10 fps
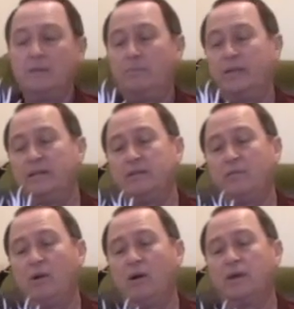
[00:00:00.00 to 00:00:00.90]
But in the
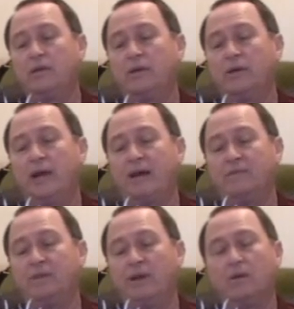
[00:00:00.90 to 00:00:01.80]
drawing, you're going to
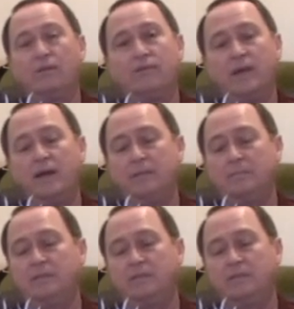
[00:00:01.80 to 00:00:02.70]
have yellow
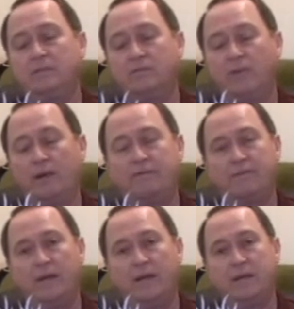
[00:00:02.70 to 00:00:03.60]
flames, red
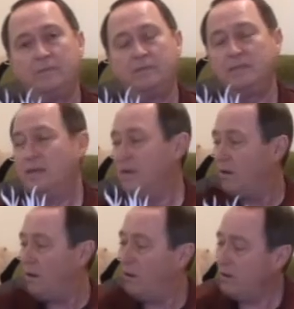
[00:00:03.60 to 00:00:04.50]
flames,
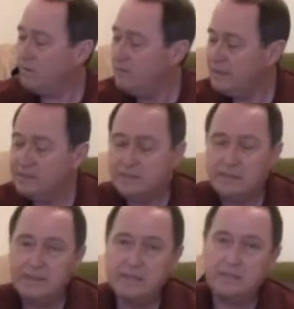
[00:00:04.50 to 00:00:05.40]
all of these, and
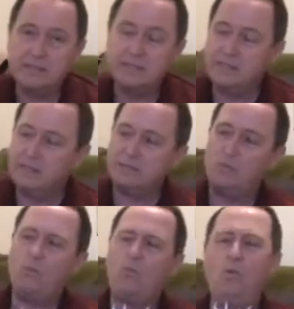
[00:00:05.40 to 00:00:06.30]
again, you can see there's
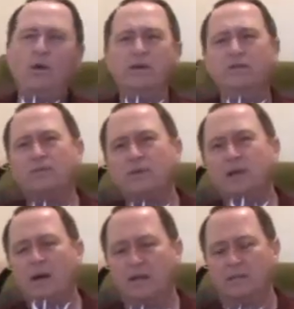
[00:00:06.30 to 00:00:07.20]
some wonderful
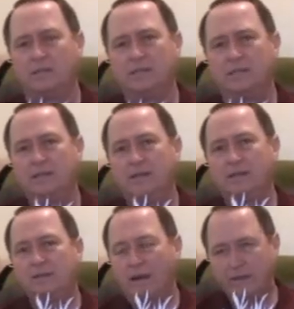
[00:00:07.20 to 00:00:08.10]
colors
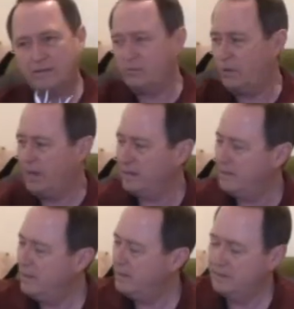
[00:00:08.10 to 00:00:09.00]
like the
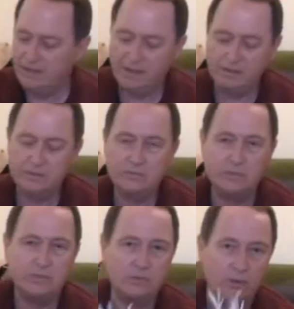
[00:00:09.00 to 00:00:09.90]
red and the yellows,
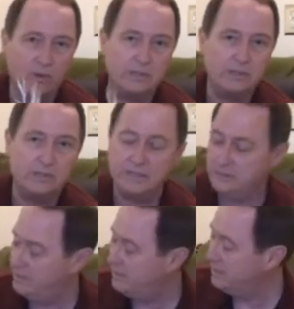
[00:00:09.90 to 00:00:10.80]
which will go onto
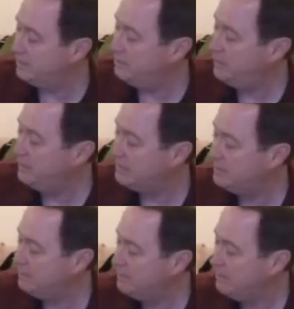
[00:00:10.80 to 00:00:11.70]
this piece.